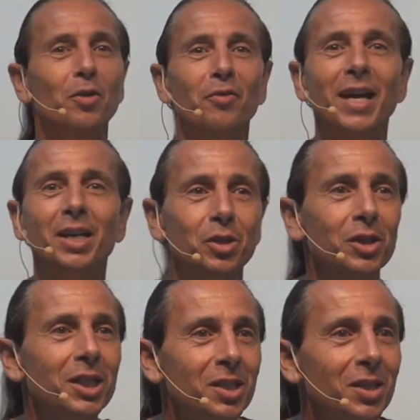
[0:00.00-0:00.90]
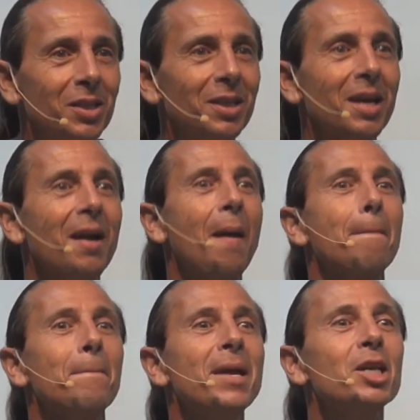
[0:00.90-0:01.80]
your evangelistic
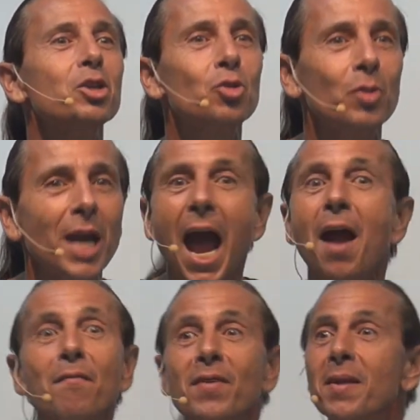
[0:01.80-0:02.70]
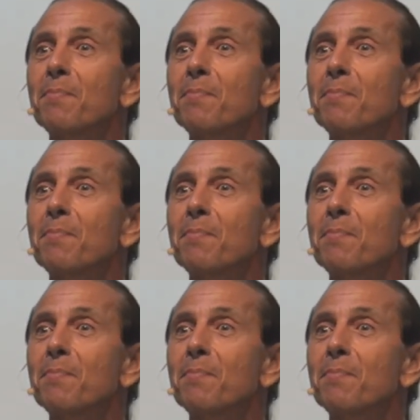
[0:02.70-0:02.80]
ministry. Every